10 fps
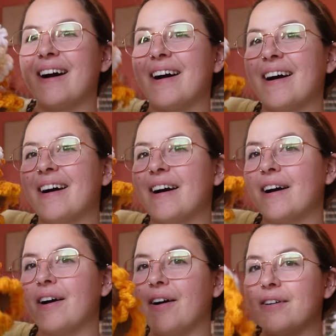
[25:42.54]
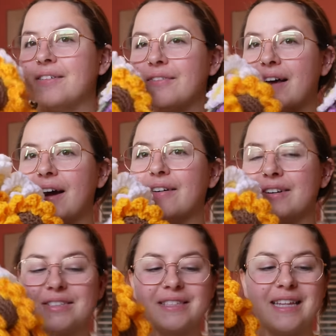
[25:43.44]
are all the
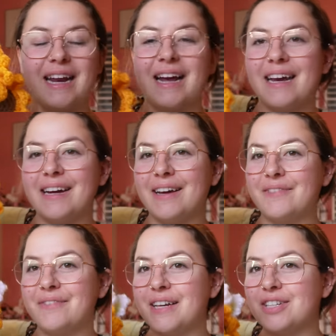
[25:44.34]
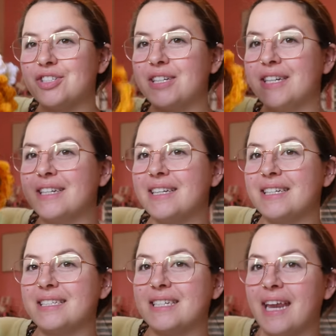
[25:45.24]
flowers that I ended up finishing
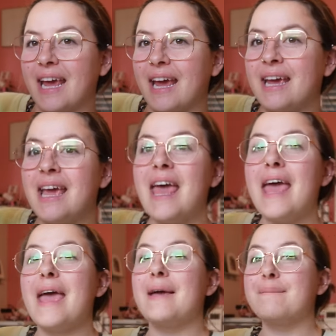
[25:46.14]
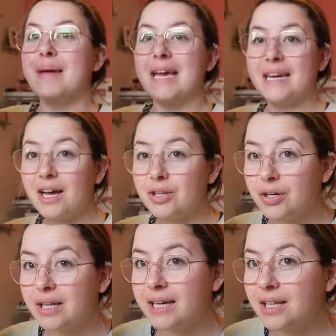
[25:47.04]
today. It may not
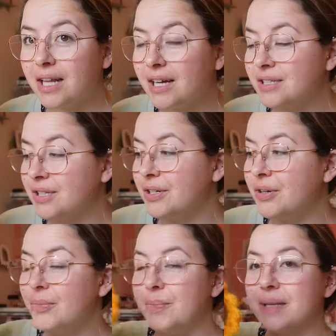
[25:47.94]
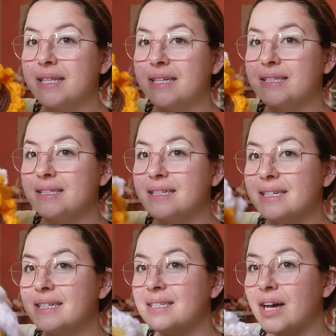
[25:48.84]
look like a lot to you, but this
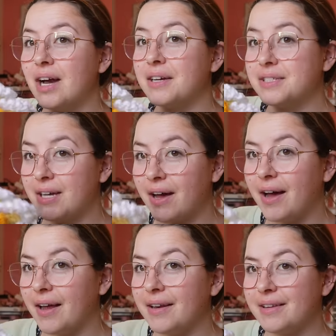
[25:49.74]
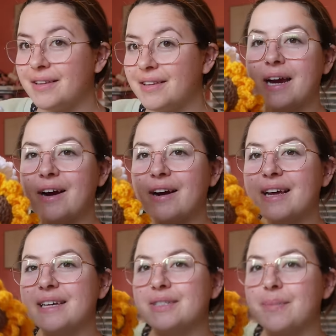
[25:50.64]
is a ton. There
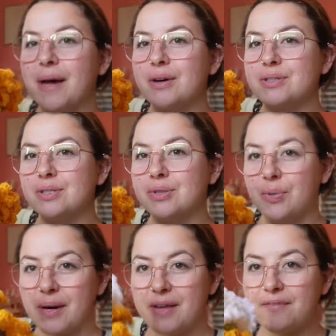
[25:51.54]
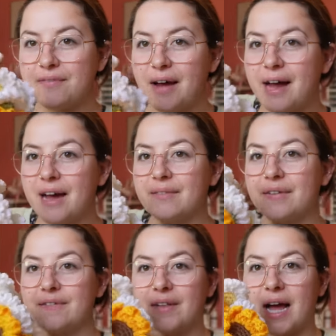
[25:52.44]
is about
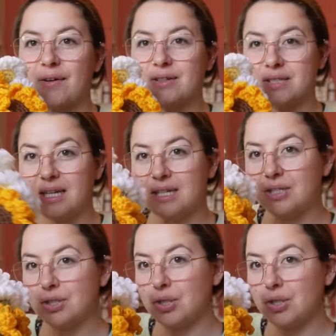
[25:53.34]
25 flowers in